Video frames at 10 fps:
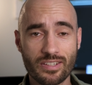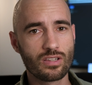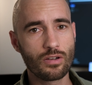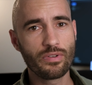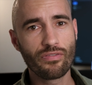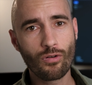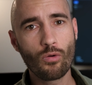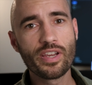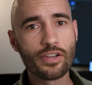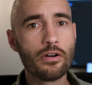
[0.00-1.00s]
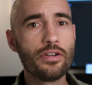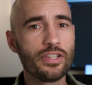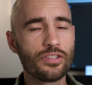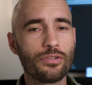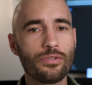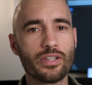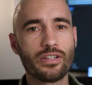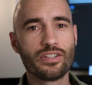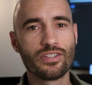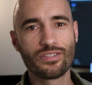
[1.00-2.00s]
So before we go into
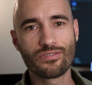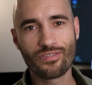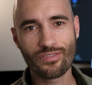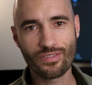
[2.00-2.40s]
the